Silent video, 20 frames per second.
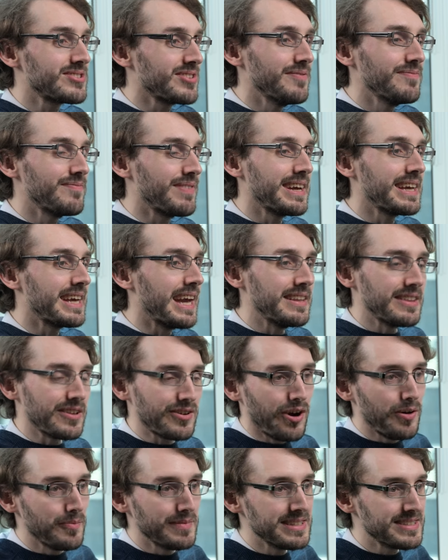something in the
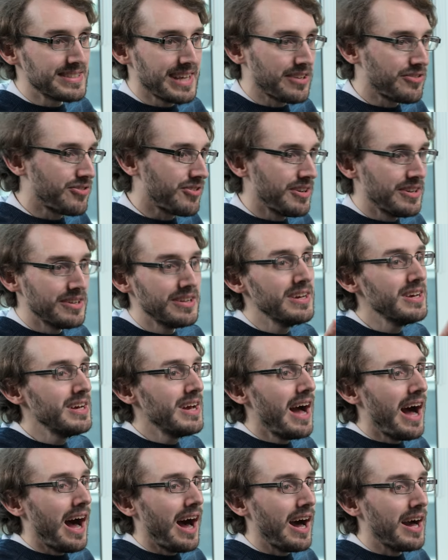comment section.
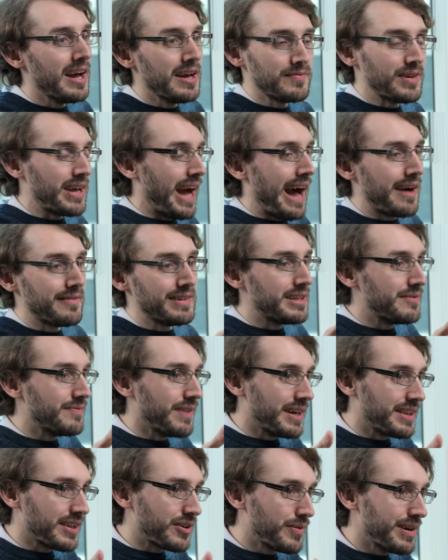If you have any
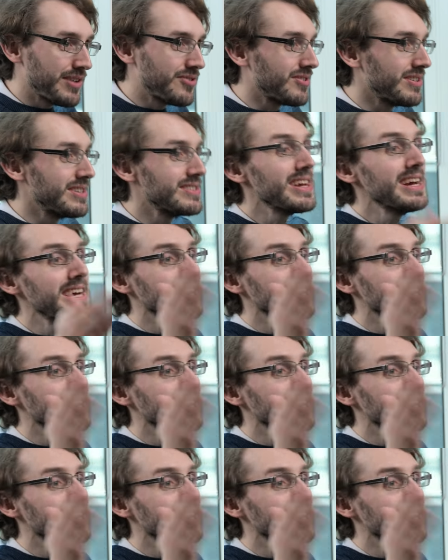further questions,